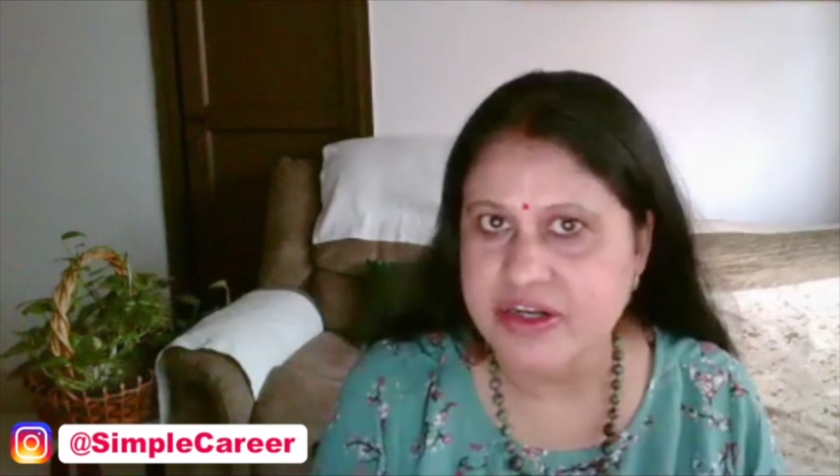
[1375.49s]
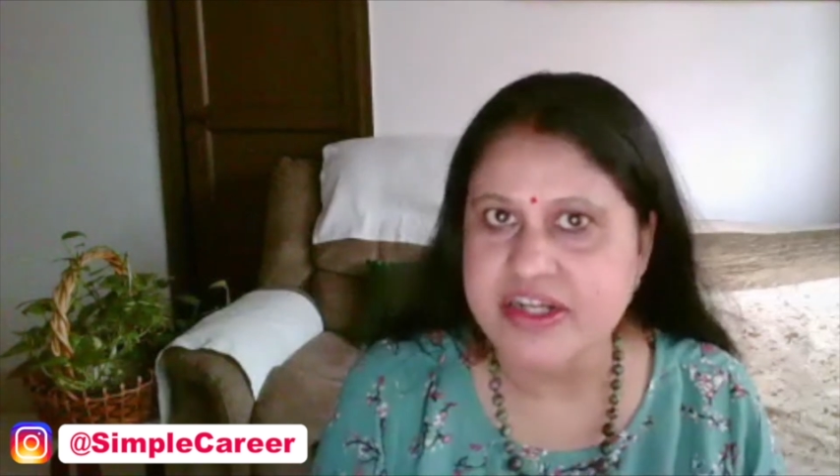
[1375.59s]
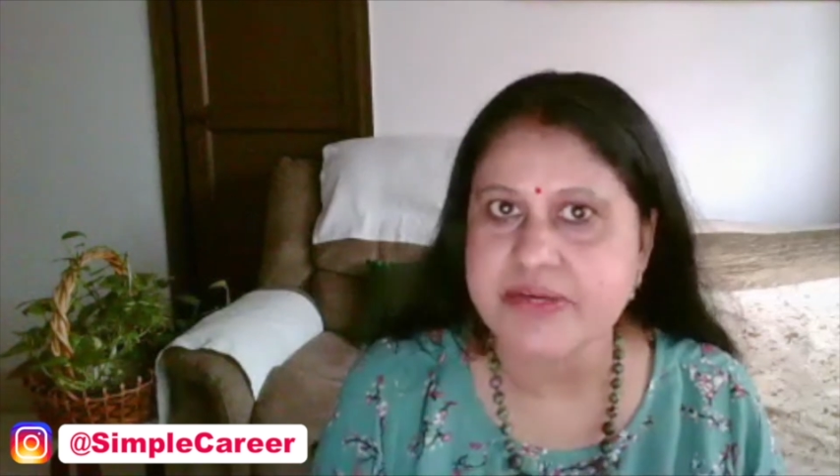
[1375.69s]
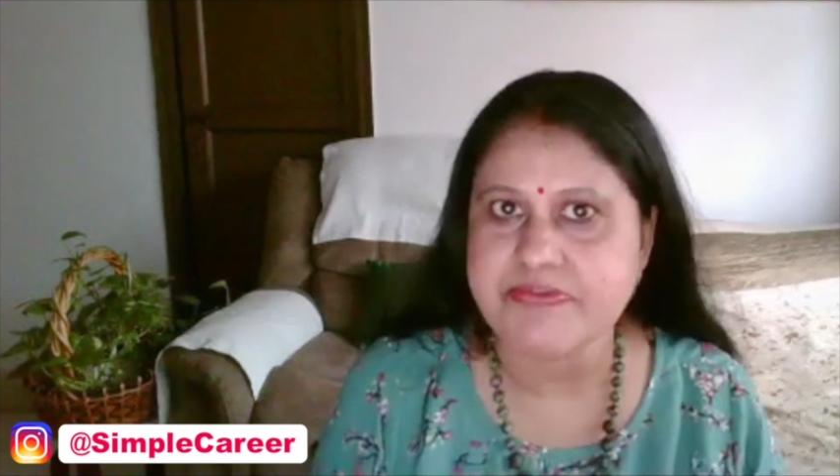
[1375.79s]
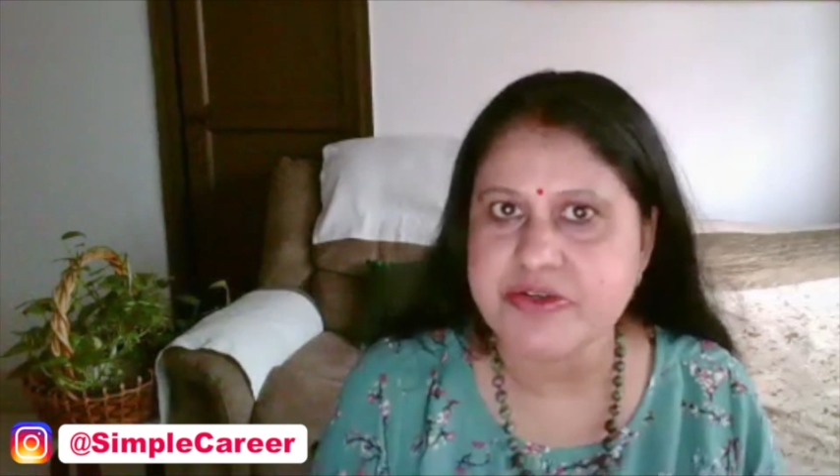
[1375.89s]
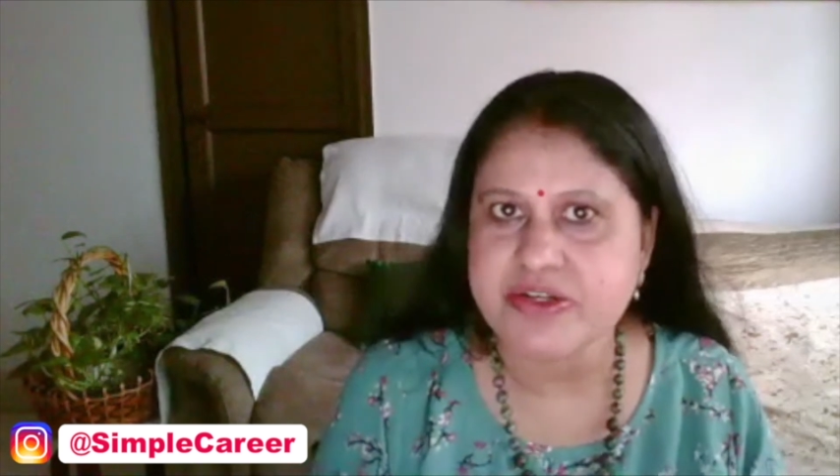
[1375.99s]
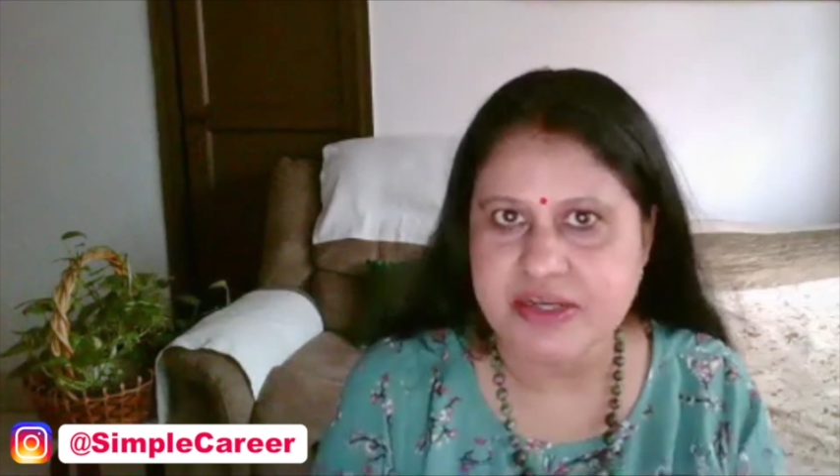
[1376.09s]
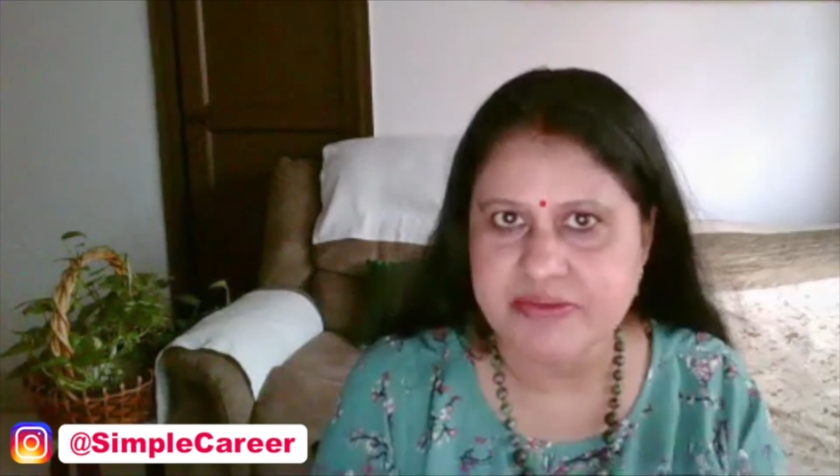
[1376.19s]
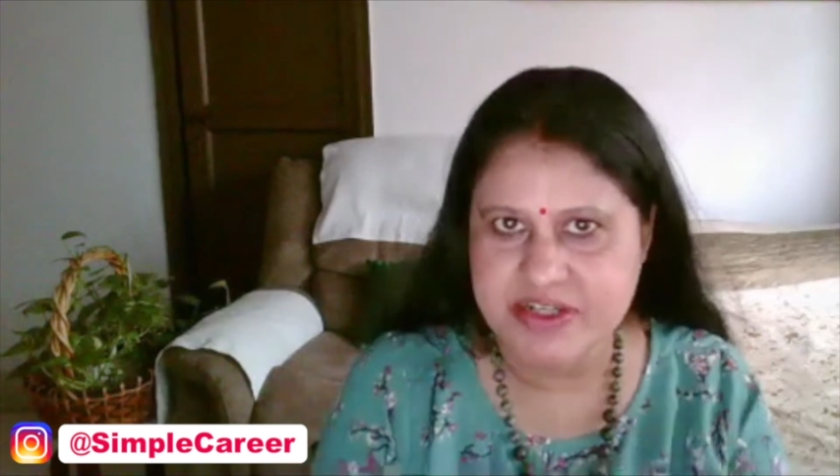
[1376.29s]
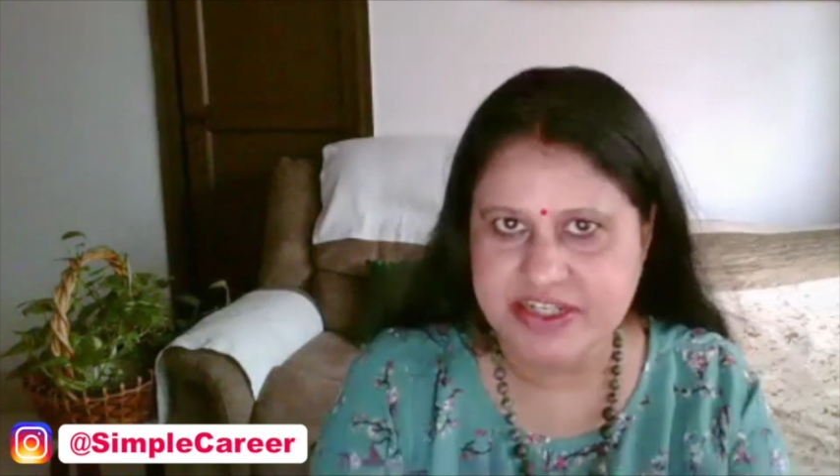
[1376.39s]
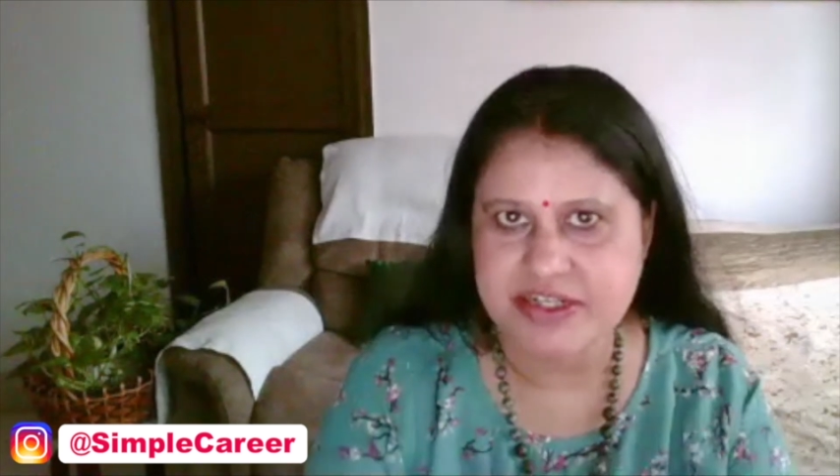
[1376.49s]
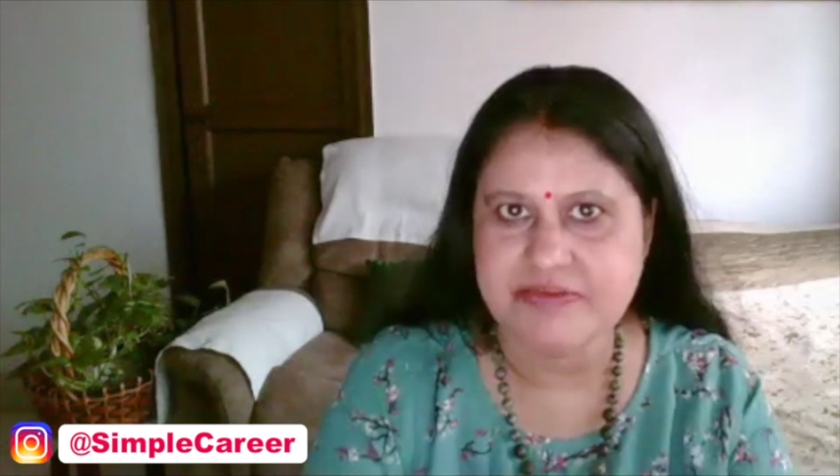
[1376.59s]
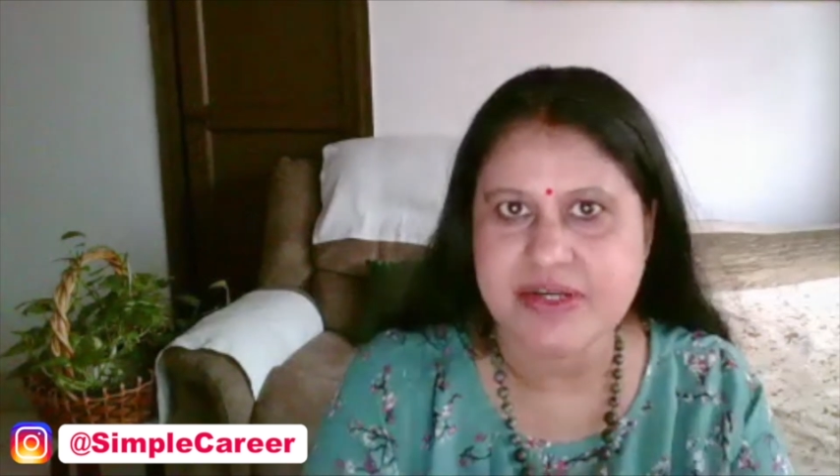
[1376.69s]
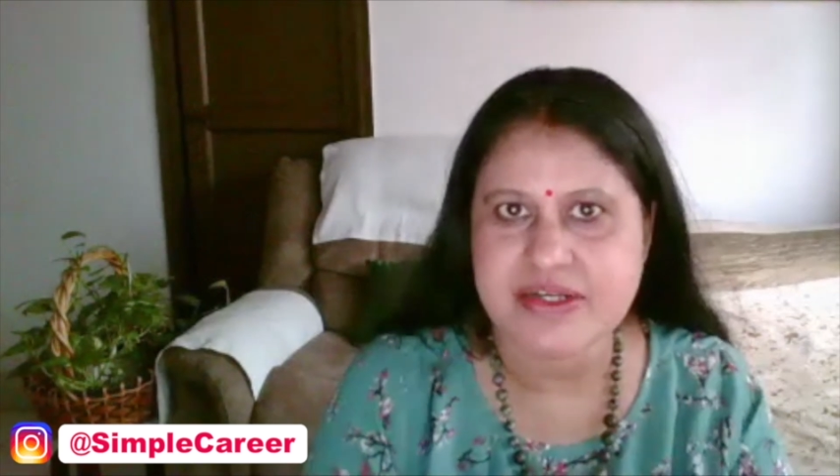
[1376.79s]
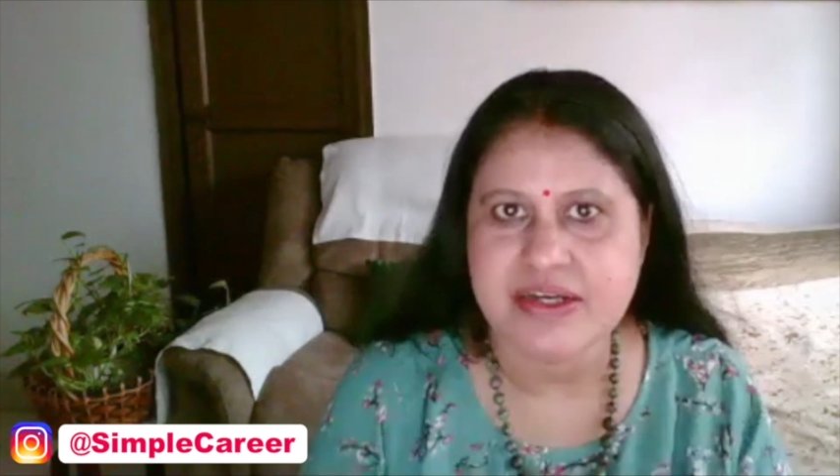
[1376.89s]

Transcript: it deputy commissioner, but